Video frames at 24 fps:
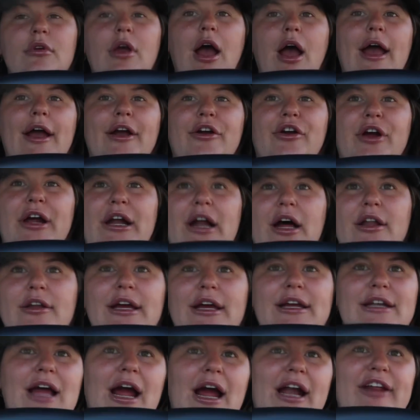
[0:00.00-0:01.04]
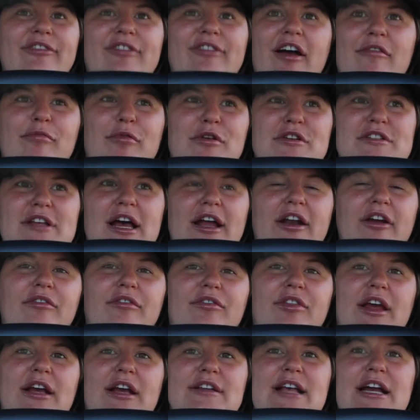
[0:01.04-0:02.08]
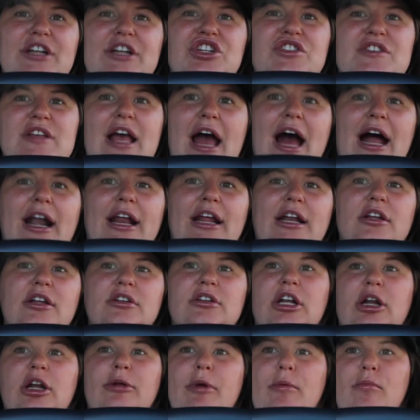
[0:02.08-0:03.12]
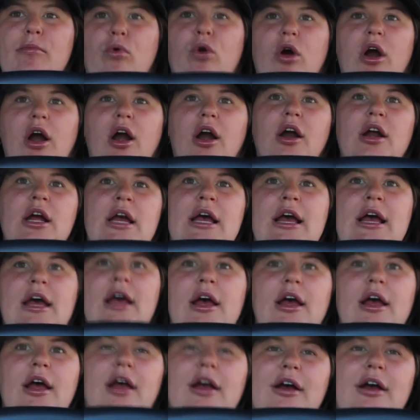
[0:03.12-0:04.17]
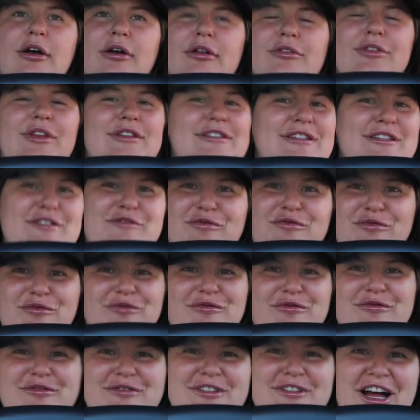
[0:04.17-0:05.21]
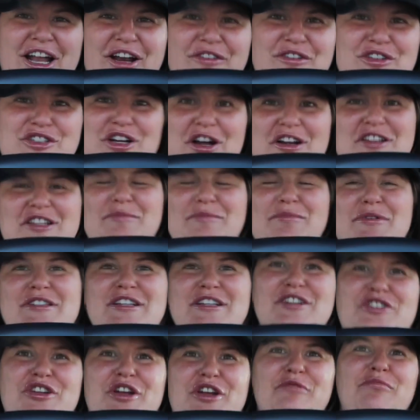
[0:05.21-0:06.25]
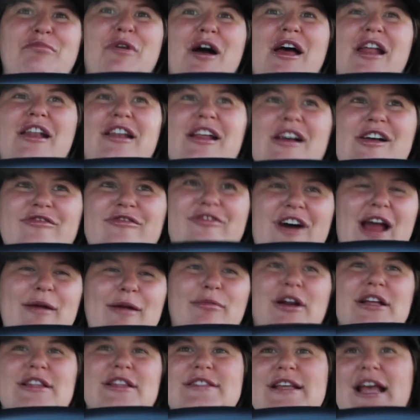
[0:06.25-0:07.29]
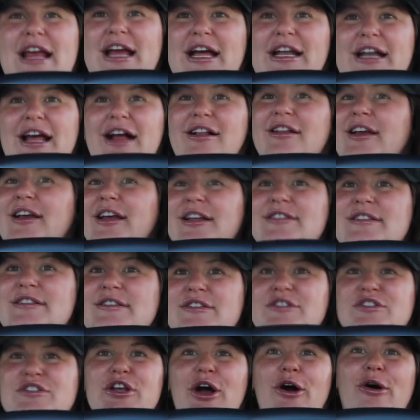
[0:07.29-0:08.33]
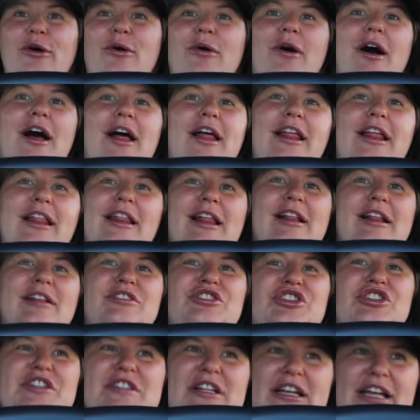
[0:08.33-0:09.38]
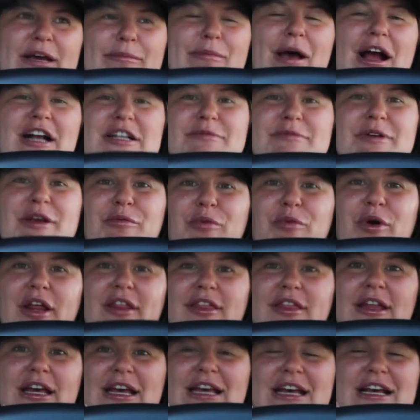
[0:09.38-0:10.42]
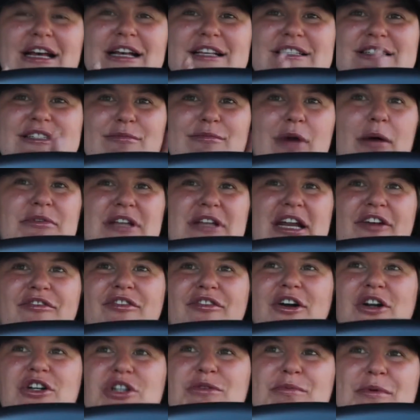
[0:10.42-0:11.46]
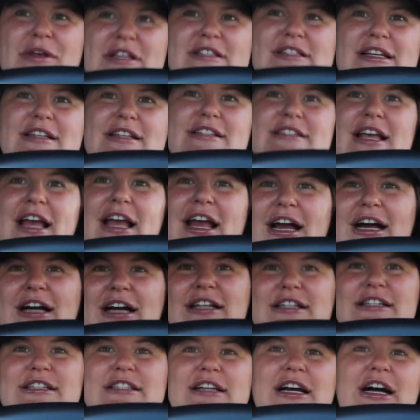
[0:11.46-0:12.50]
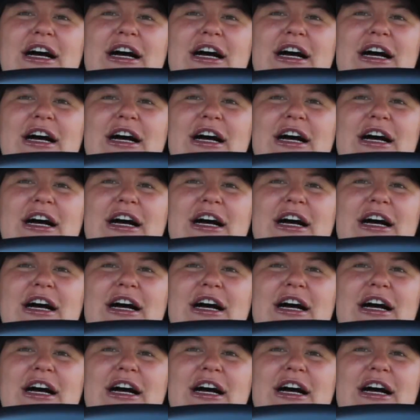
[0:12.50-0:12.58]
I agreed on like 95% of things. I just added a little bit more. This is kind of a juxtaposition, but vibrance and elegance. So she's gonna get back to me with some updated furniture pieces, and